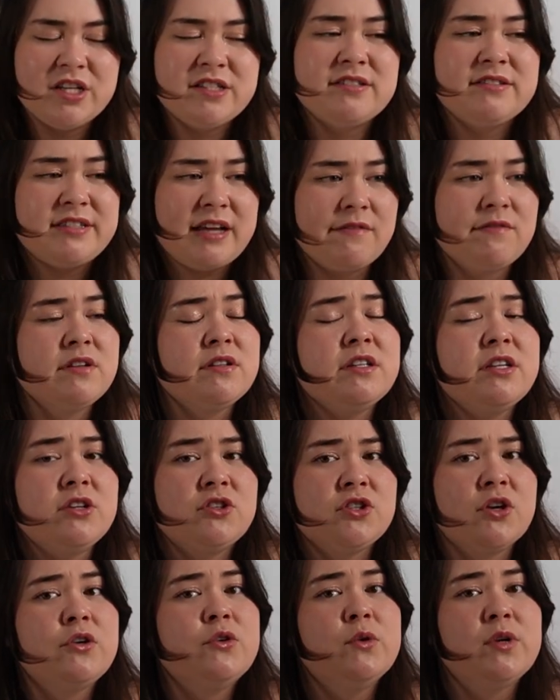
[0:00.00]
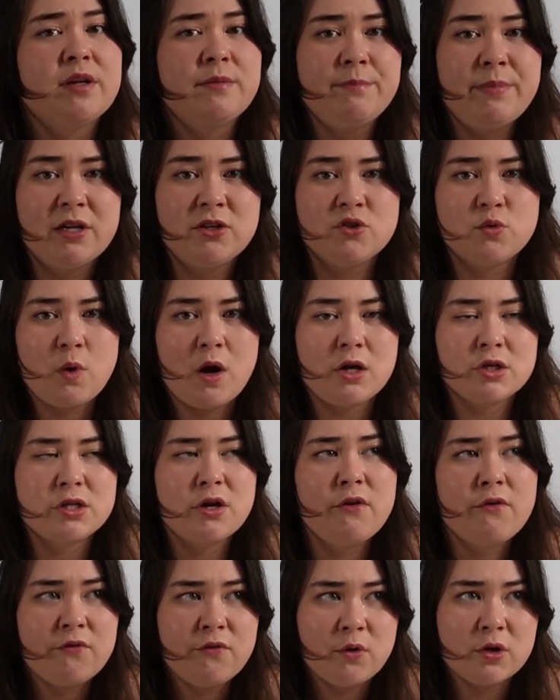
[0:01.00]
It's definitely a show you can binge watch
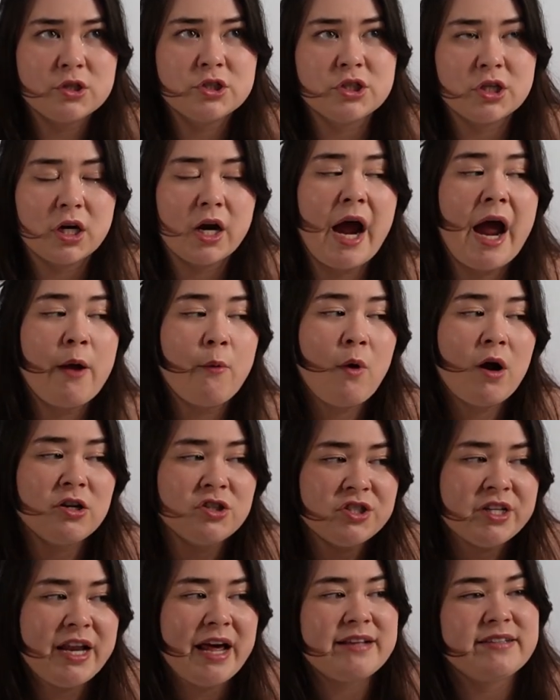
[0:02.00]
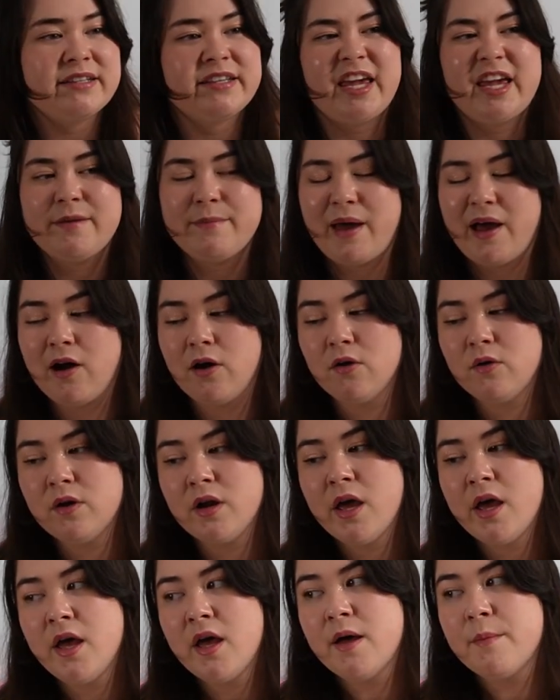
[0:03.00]
for sure. I watched it as it came out,
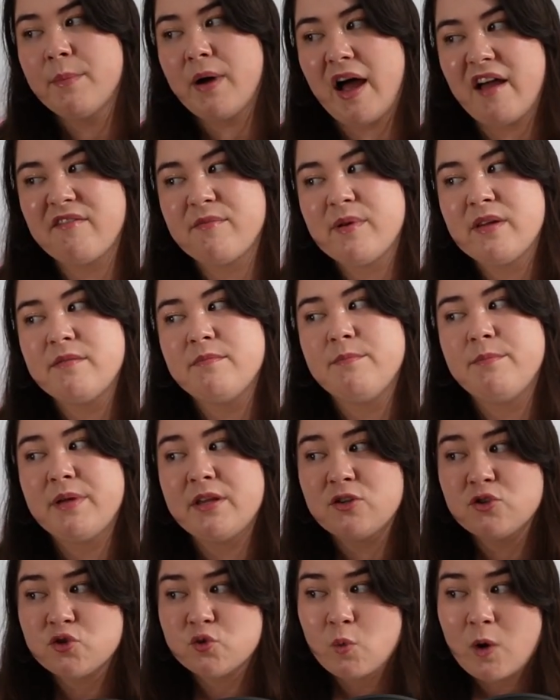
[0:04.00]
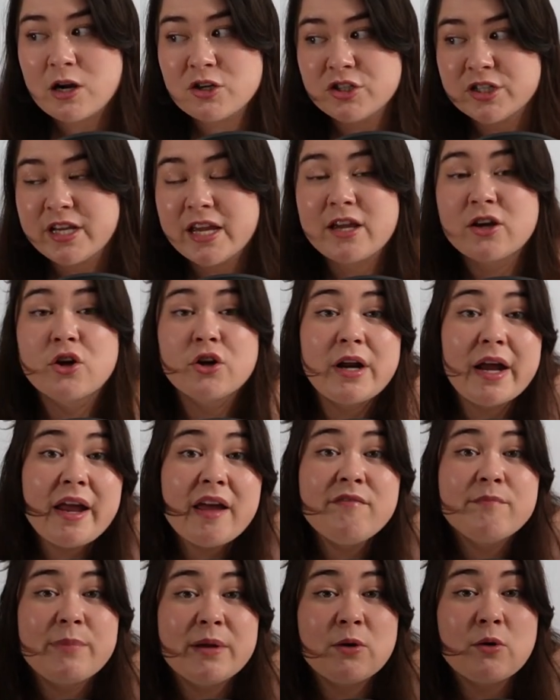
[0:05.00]
but I've been binge watching it. Could I
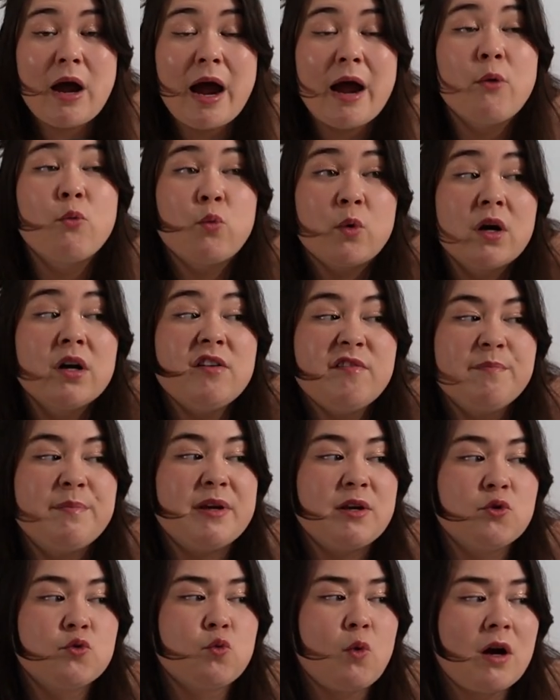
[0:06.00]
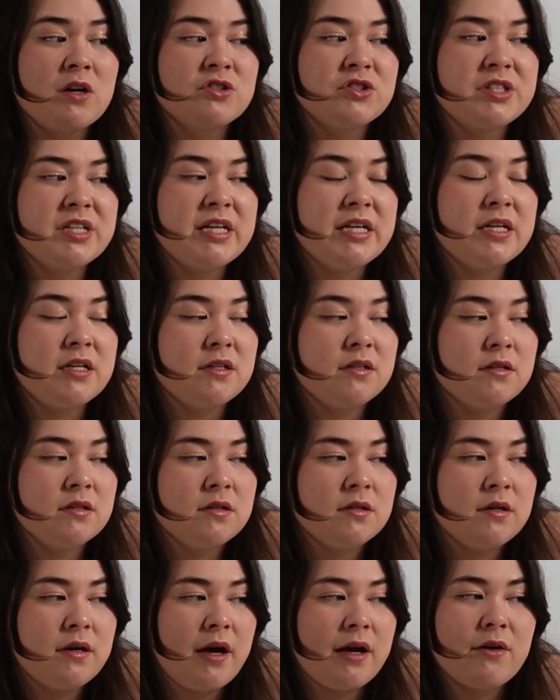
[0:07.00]
have been, I could have binge watched it,
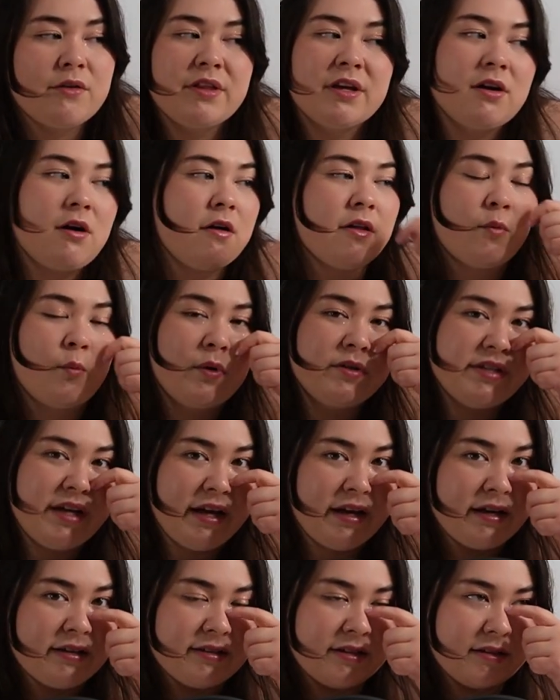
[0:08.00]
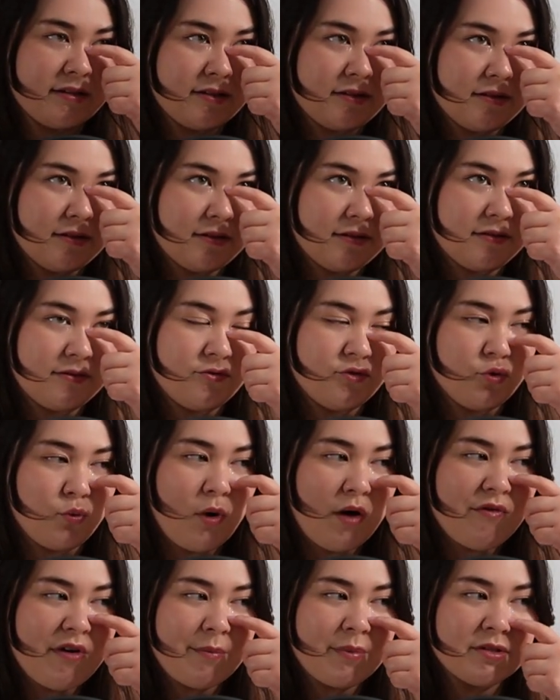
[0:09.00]
I don't think all in one day because it's
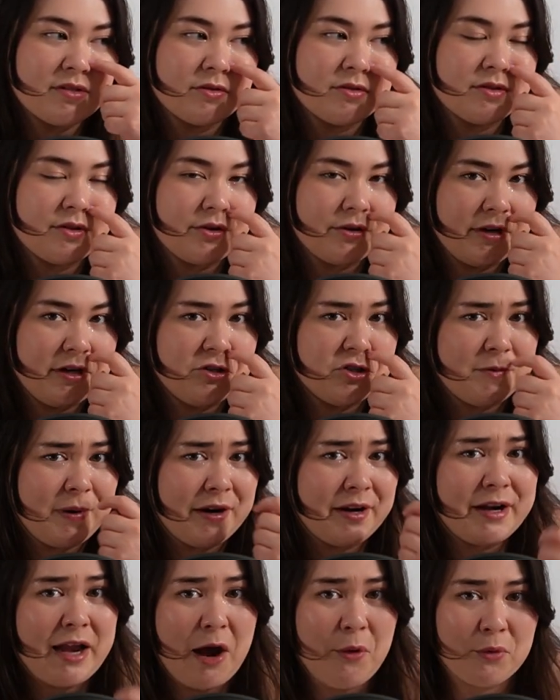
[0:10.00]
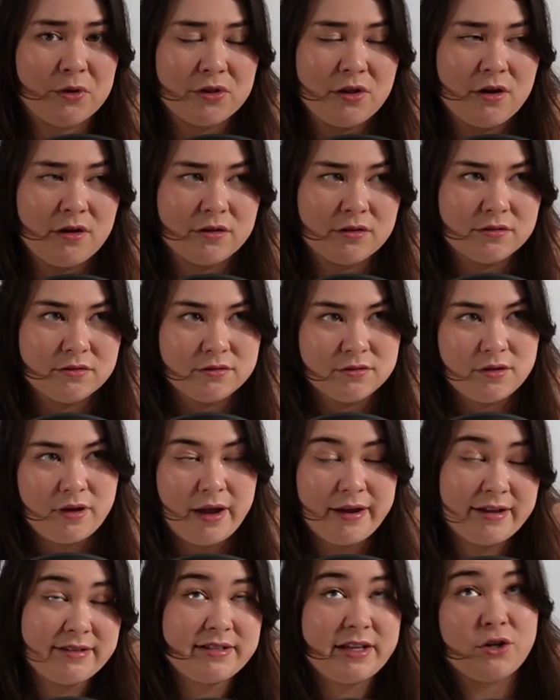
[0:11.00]
12 episodes and they're each about an hour long.
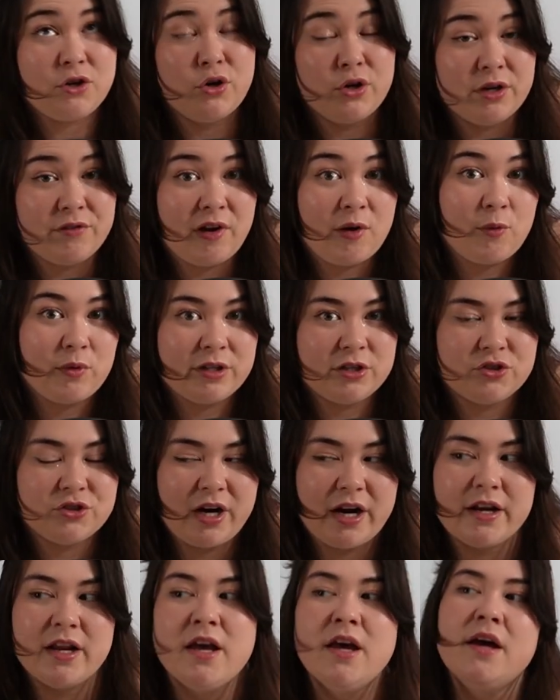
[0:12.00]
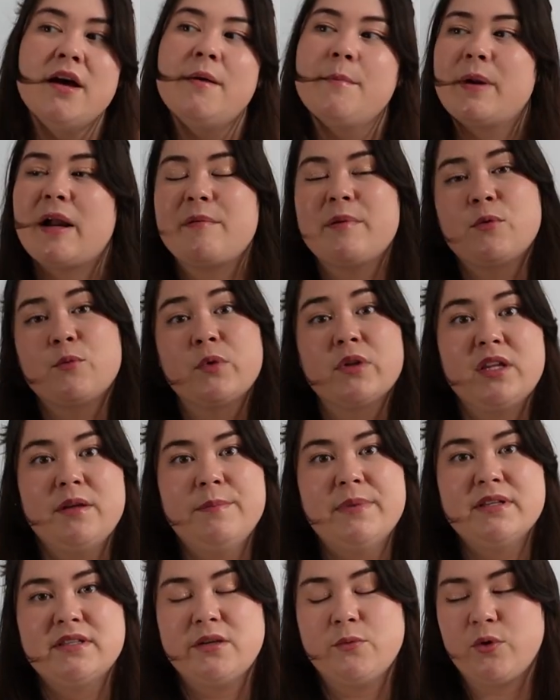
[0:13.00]
I guess I could if I really tried, but I've been really
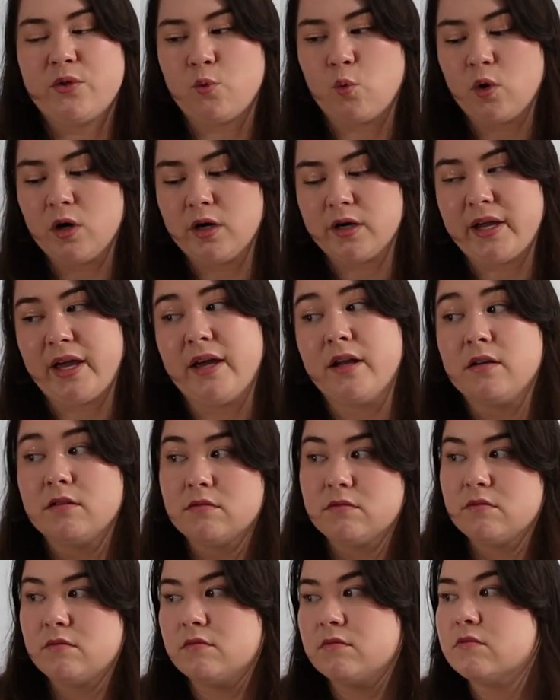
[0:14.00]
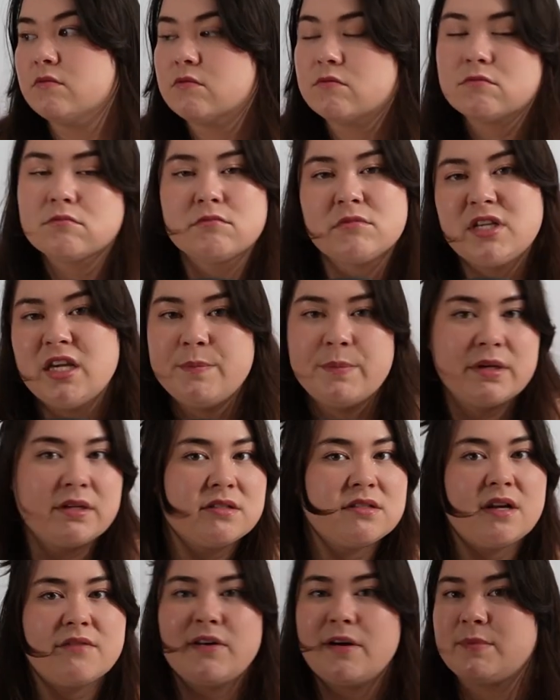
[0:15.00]
busy with work and keeping
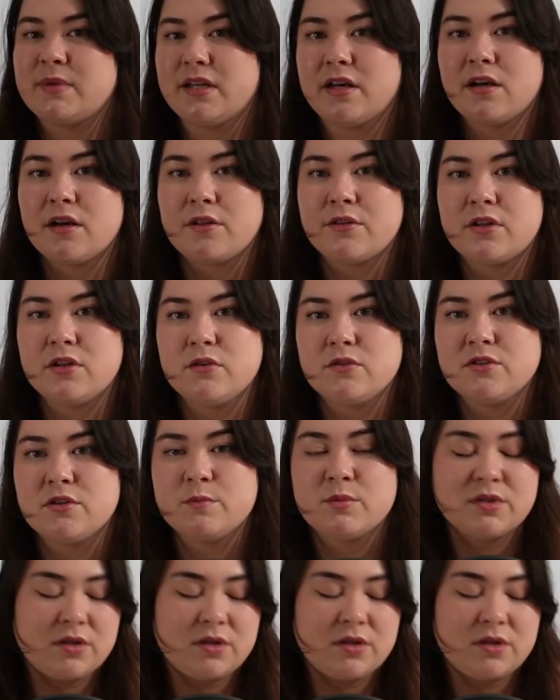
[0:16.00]
stuff updated on the YouTube.